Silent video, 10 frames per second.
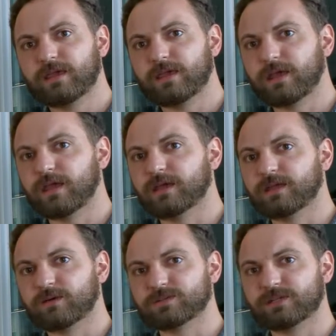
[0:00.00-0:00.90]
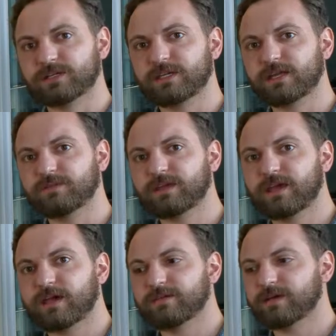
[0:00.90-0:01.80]
and I was lucky enough to
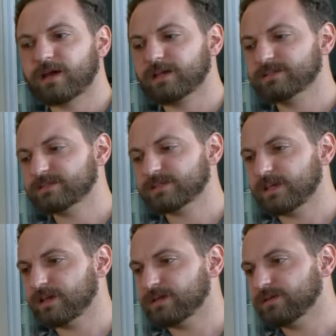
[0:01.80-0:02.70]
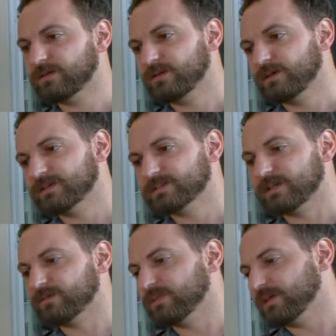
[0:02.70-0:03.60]
have Einstar
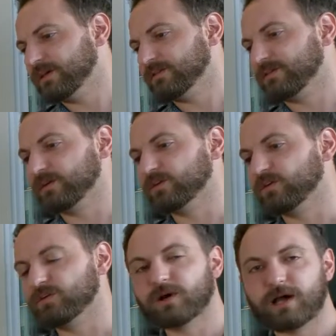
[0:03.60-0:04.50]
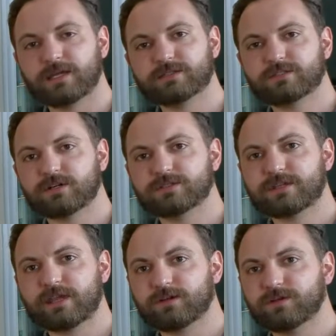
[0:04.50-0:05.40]
send me their new Einstar
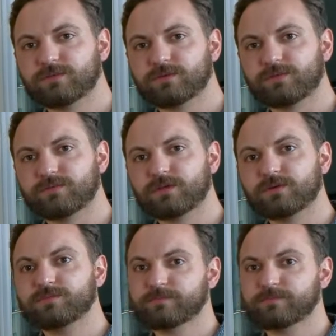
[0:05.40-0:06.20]
Scanner for review.